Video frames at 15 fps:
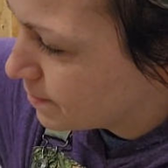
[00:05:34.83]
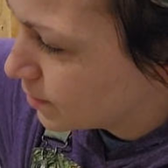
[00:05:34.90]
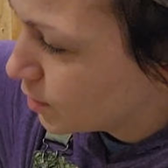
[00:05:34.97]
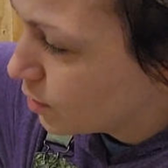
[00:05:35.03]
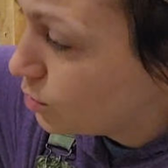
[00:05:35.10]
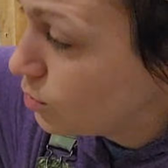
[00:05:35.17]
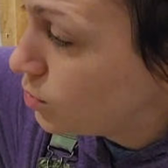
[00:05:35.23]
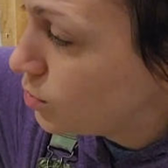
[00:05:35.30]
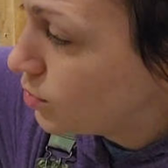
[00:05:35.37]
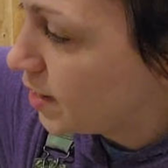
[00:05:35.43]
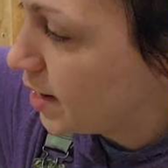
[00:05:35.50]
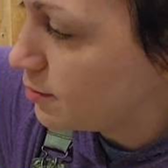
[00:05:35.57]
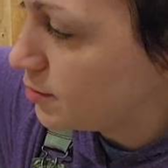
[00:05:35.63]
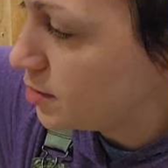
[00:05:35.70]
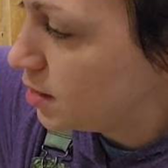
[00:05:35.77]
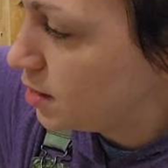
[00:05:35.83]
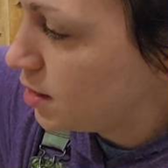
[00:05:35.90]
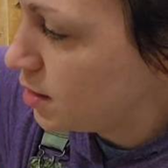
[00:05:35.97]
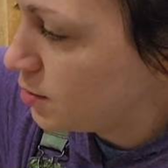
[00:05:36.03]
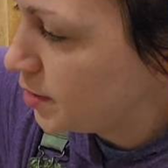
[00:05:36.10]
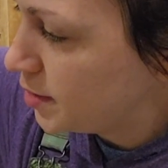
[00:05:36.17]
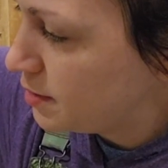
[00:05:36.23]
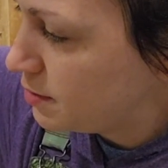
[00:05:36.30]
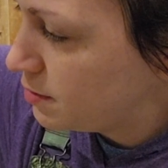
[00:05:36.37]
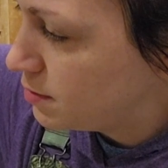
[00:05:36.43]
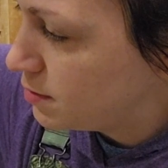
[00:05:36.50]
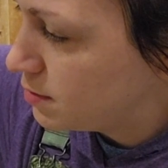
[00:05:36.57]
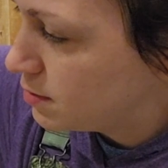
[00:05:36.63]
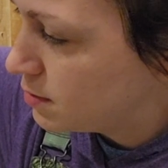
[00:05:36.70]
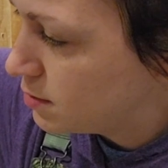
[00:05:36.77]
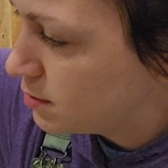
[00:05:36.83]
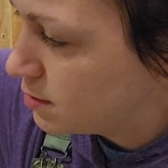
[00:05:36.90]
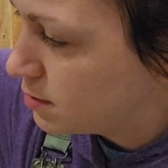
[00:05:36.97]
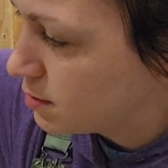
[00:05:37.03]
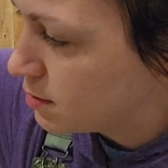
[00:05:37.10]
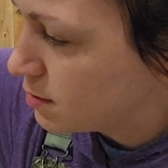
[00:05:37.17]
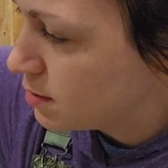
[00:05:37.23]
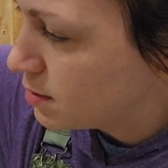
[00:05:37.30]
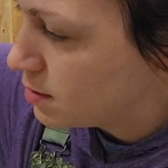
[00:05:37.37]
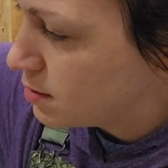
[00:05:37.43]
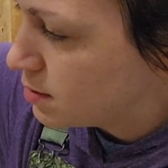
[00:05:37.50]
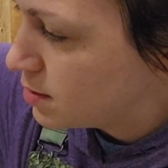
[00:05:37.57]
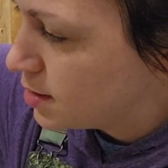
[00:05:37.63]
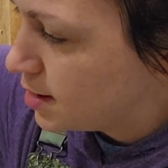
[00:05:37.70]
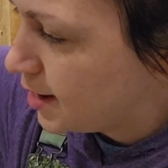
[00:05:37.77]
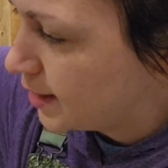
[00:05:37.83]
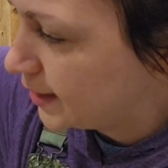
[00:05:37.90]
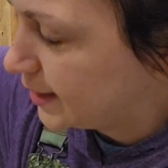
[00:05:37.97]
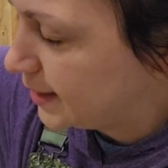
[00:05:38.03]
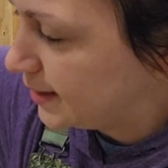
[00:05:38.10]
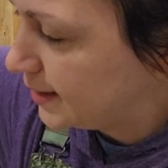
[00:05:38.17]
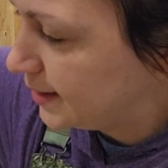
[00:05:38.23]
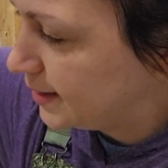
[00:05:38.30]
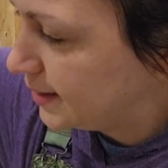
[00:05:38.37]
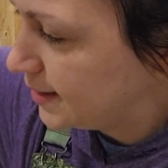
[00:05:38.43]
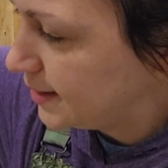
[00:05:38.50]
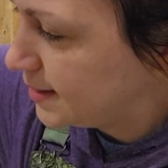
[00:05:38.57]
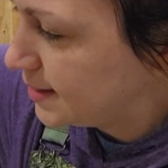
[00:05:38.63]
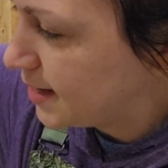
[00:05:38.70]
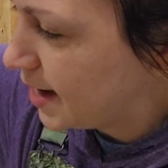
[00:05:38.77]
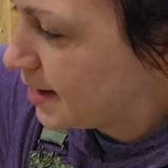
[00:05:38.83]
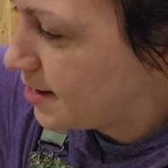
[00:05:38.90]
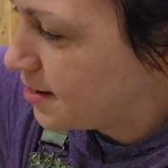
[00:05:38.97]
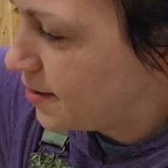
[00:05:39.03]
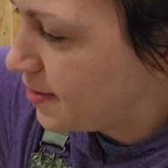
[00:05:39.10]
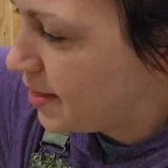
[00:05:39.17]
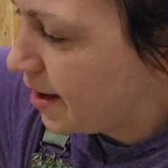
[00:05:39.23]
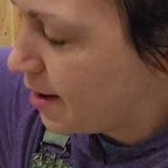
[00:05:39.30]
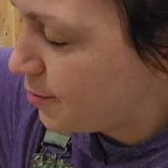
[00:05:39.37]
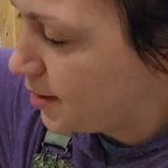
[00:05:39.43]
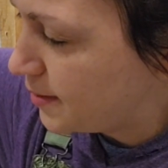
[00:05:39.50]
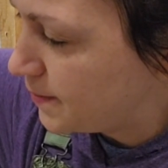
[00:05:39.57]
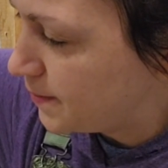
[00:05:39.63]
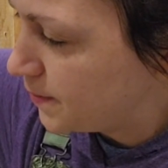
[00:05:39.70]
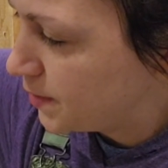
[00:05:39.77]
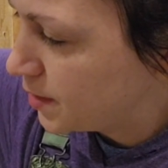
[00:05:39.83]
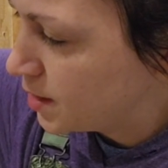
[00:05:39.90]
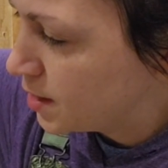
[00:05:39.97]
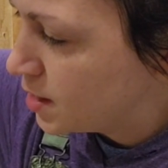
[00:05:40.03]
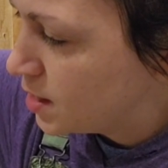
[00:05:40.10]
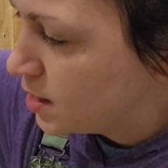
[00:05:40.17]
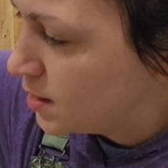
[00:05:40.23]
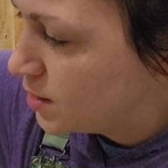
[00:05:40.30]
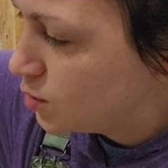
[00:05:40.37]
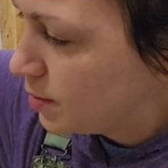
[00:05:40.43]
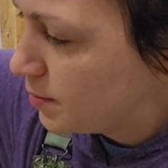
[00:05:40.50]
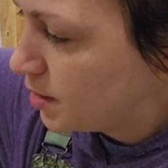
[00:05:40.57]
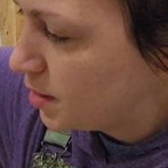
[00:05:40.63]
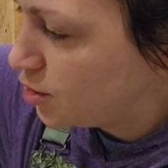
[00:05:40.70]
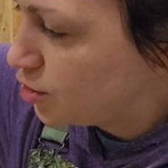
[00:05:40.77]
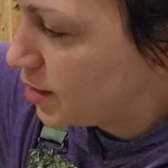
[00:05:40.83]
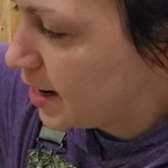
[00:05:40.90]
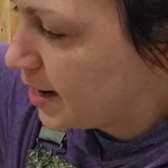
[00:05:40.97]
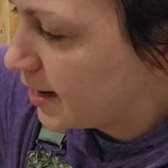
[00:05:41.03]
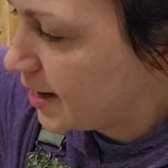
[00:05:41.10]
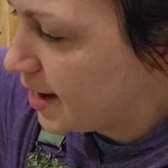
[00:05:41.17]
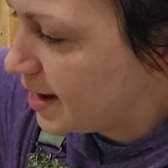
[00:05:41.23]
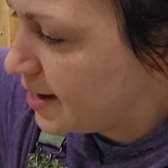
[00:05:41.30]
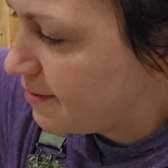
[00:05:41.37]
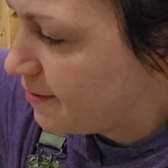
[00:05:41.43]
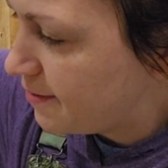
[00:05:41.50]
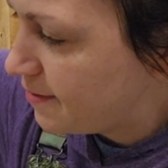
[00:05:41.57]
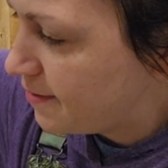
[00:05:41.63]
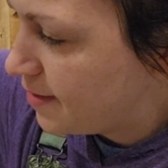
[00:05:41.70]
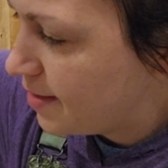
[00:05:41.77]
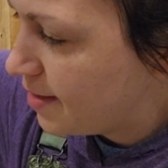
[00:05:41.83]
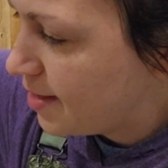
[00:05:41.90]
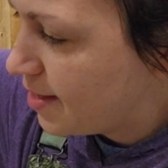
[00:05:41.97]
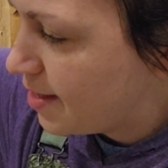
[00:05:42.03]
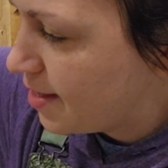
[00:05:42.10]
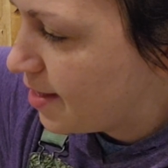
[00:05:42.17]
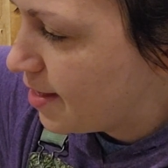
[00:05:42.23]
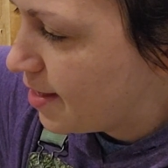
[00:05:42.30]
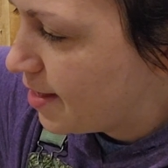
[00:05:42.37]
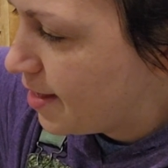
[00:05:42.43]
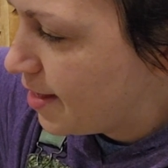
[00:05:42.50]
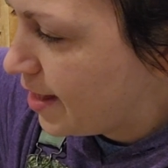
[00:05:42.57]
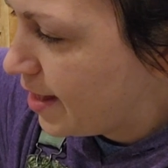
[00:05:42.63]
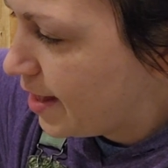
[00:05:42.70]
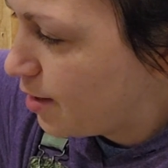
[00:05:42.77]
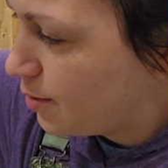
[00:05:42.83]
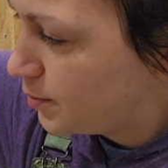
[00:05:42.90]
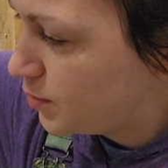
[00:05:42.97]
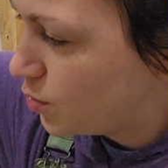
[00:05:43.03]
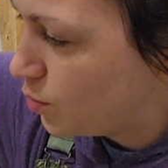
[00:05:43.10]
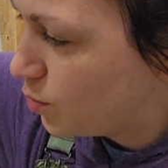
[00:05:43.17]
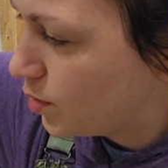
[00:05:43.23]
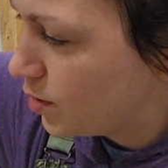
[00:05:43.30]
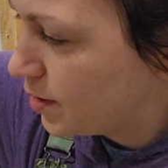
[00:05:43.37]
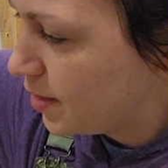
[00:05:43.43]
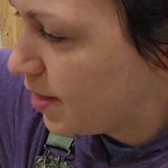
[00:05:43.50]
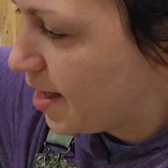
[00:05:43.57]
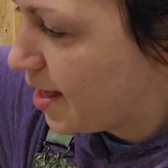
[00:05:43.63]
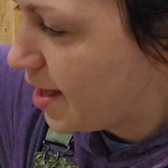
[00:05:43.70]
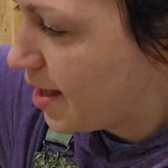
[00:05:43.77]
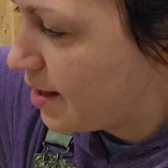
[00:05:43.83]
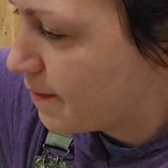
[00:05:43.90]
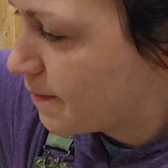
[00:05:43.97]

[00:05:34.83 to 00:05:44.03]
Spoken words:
Ooh, that was a long one. I got a little excited on that one. So I'm going to try to kind of help to work that